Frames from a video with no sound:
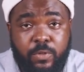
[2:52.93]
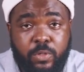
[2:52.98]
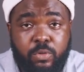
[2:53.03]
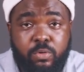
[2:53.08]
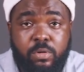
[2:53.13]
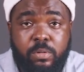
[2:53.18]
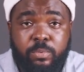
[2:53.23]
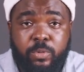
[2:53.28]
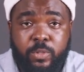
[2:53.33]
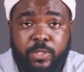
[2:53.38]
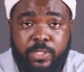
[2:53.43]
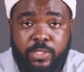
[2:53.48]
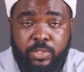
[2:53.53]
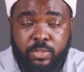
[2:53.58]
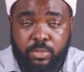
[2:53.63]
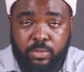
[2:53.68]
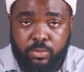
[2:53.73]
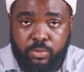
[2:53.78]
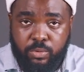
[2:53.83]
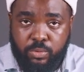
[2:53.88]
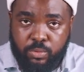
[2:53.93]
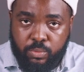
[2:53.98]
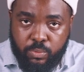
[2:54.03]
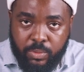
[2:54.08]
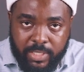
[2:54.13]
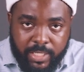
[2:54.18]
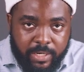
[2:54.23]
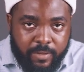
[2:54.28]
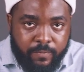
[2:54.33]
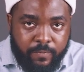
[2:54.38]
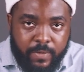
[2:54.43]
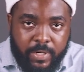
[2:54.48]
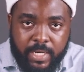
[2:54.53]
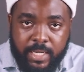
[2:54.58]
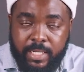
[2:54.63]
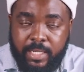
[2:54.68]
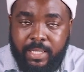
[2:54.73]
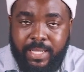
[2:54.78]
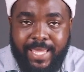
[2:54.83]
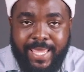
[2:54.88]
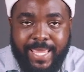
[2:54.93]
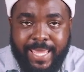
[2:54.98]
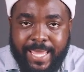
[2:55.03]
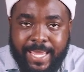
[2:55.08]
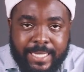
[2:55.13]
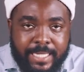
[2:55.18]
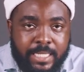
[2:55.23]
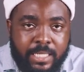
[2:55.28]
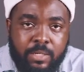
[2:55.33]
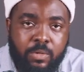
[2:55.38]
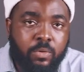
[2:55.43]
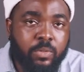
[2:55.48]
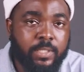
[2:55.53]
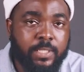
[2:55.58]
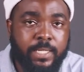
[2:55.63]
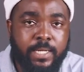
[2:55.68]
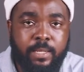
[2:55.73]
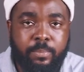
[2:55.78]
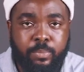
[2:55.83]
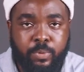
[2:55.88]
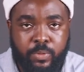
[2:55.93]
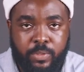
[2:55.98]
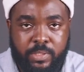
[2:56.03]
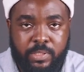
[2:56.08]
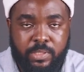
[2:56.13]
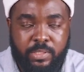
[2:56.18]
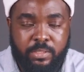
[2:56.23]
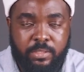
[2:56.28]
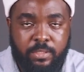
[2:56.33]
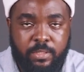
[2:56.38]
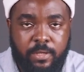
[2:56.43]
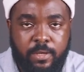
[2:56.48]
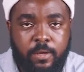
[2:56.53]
follow up questions to clarify any unclear points.